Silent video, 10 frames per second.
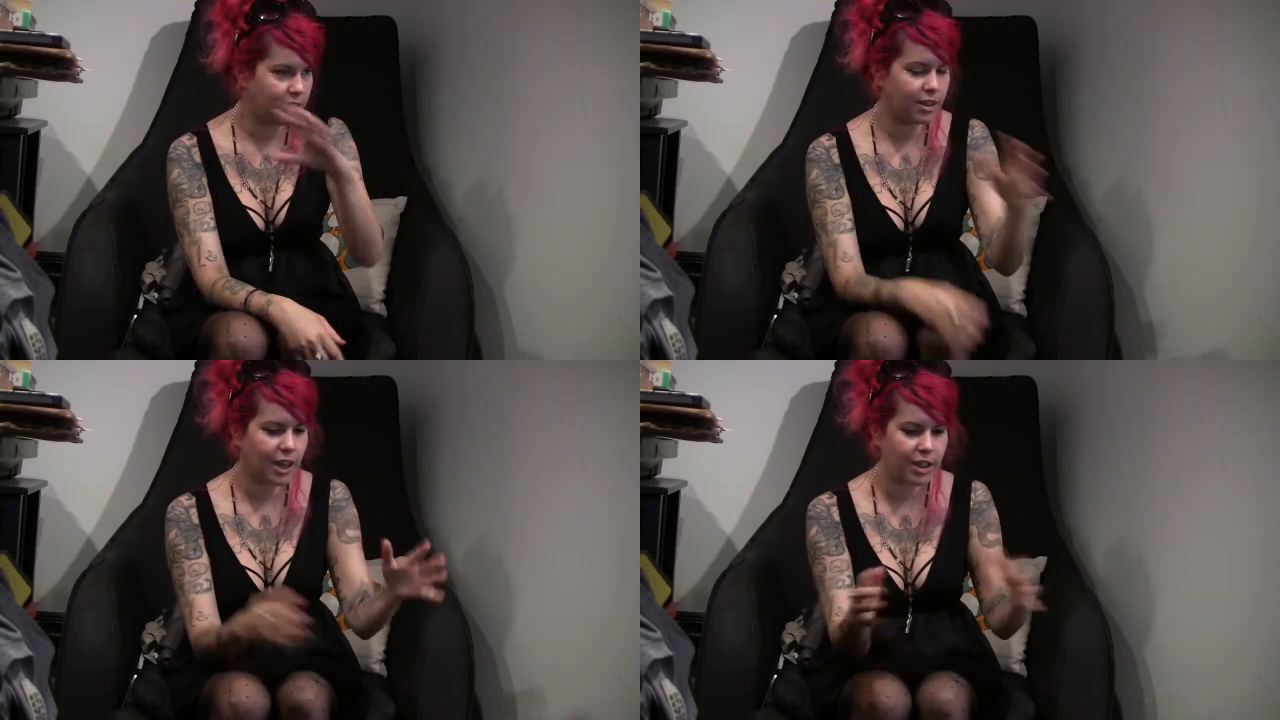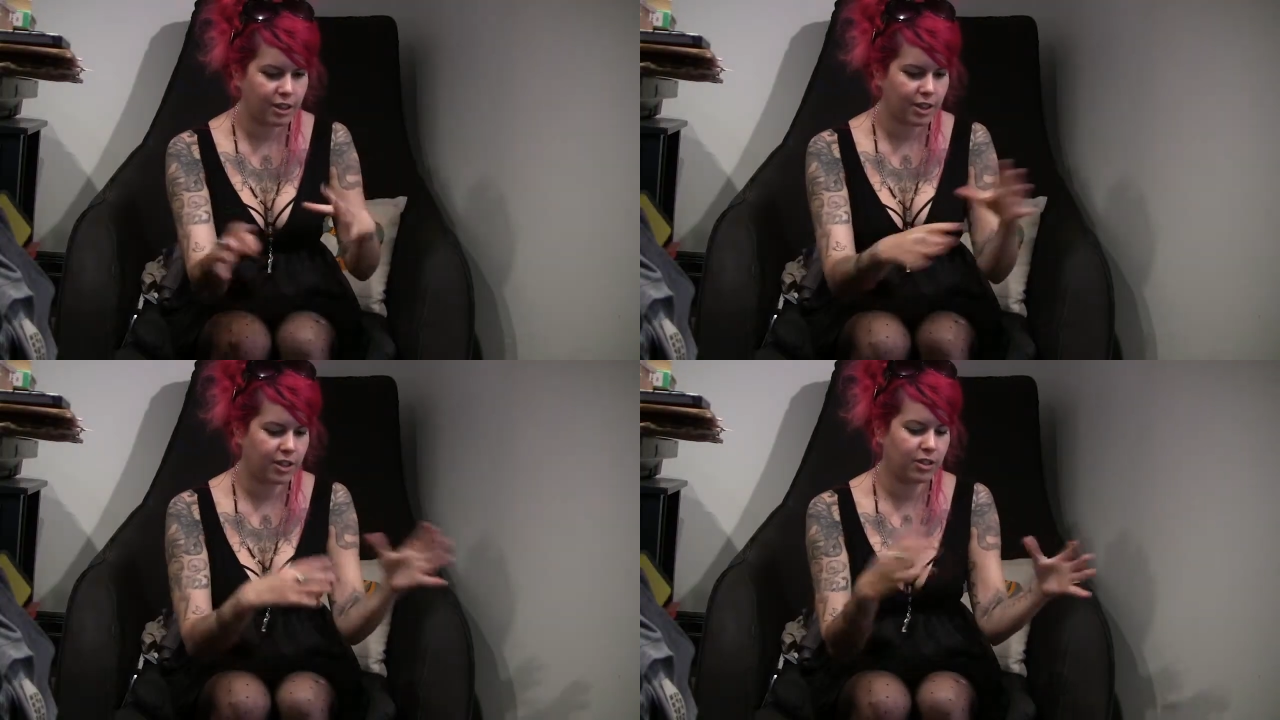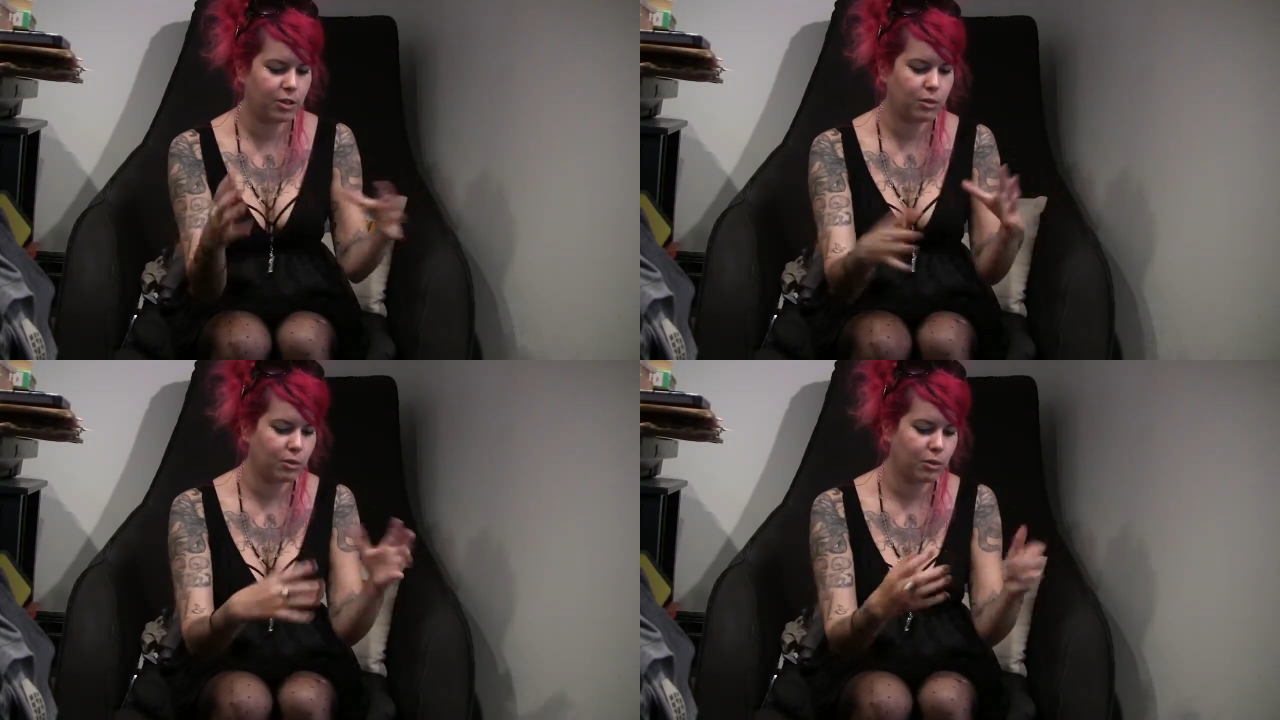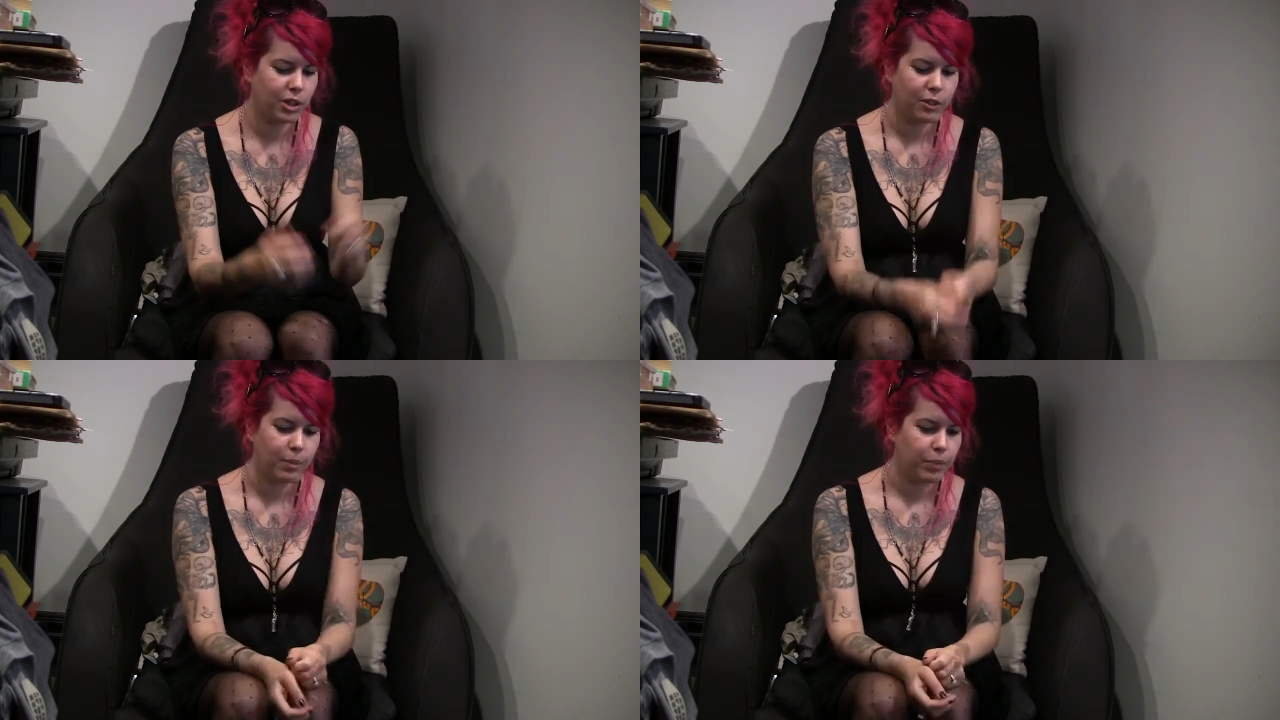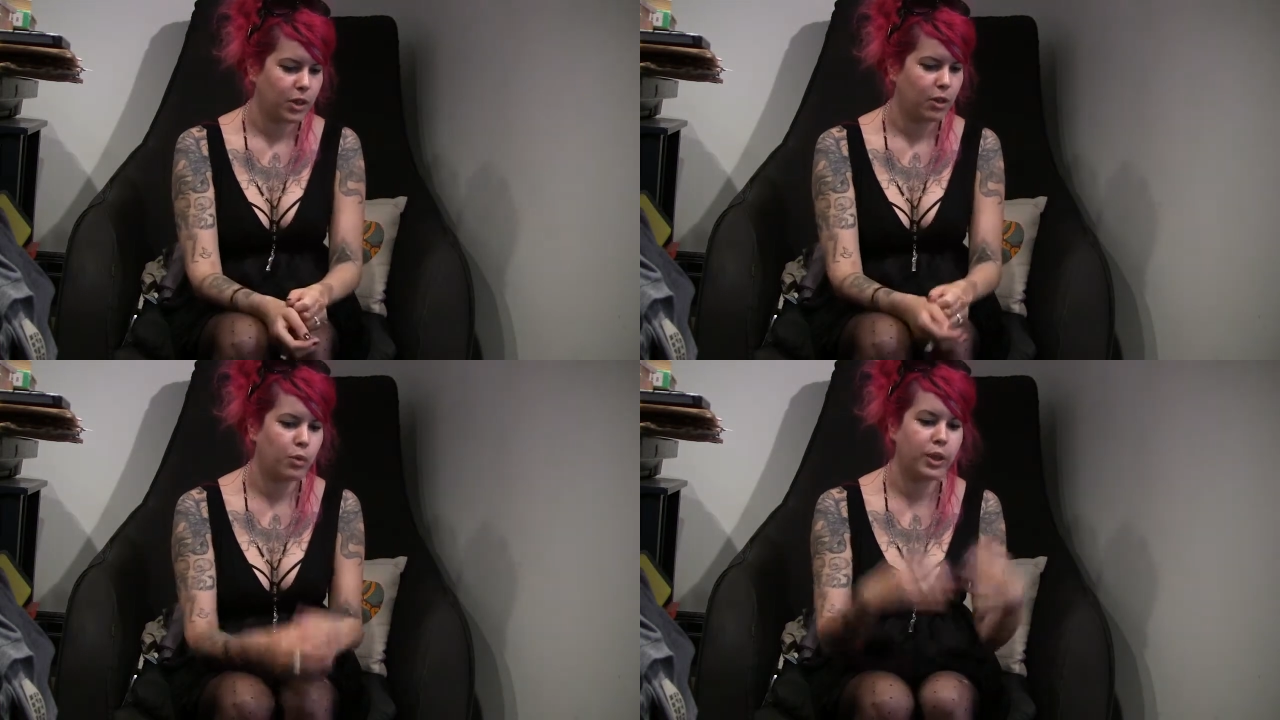it has its own
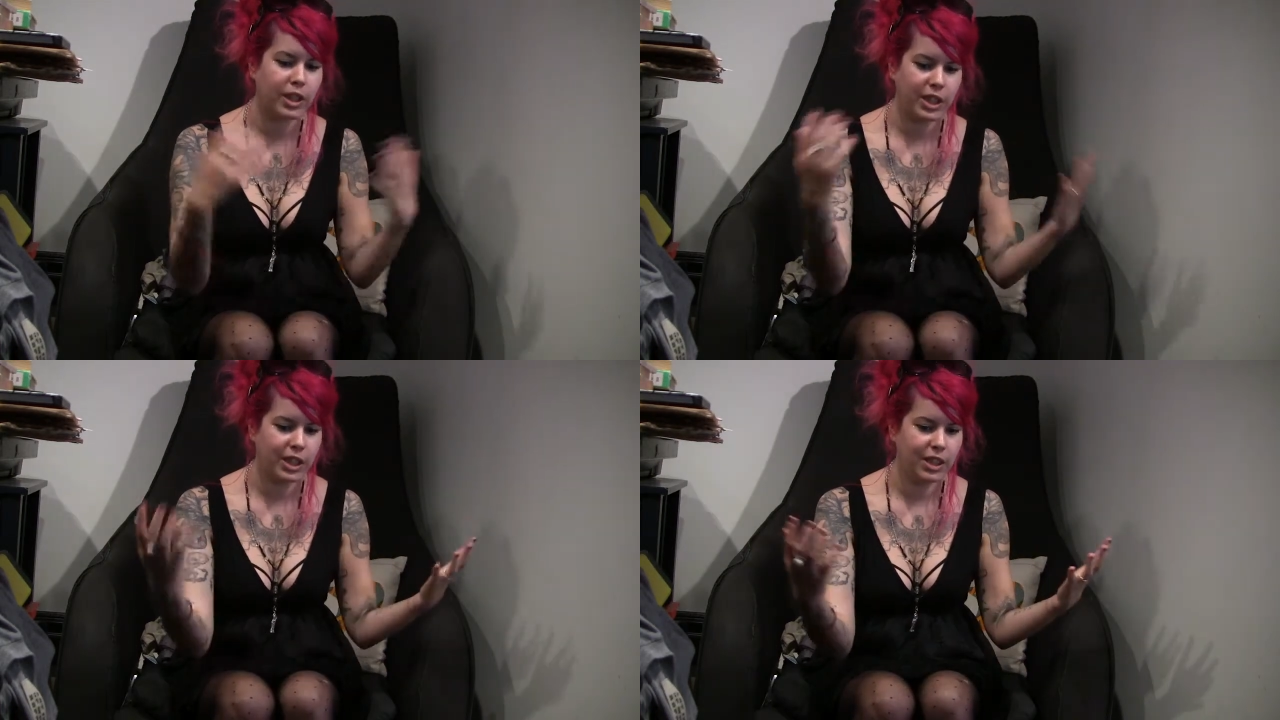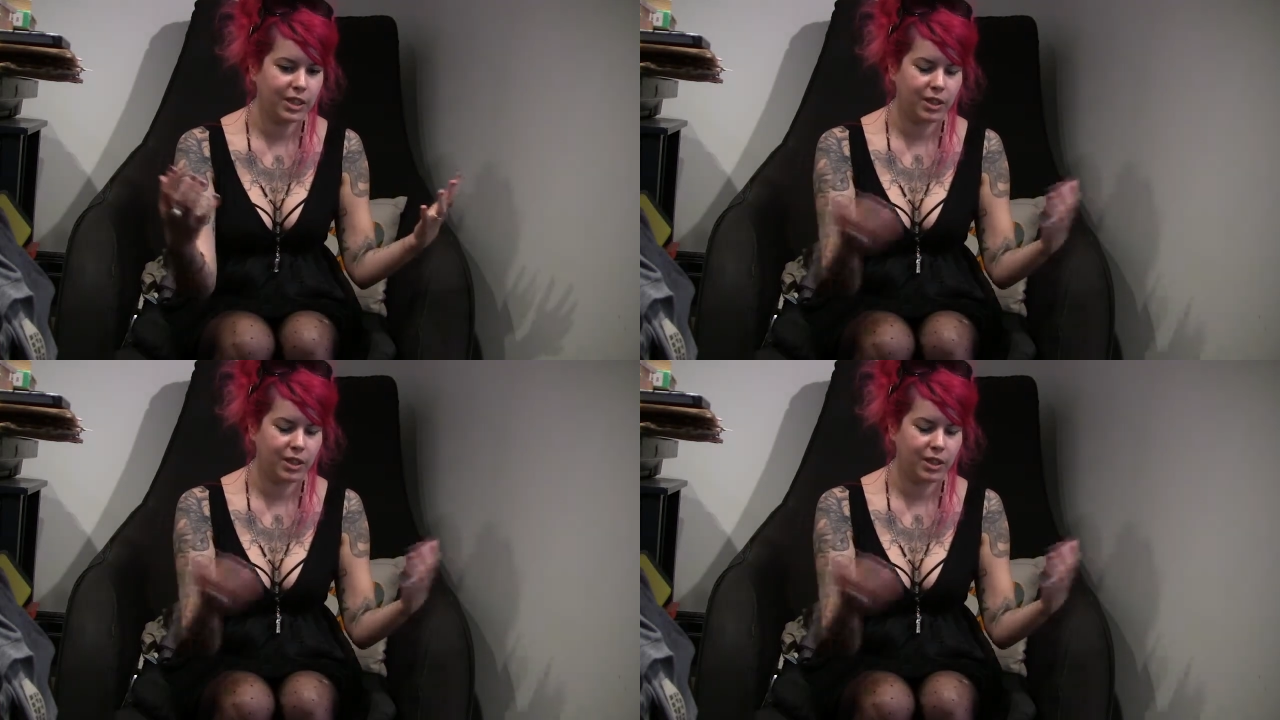quirky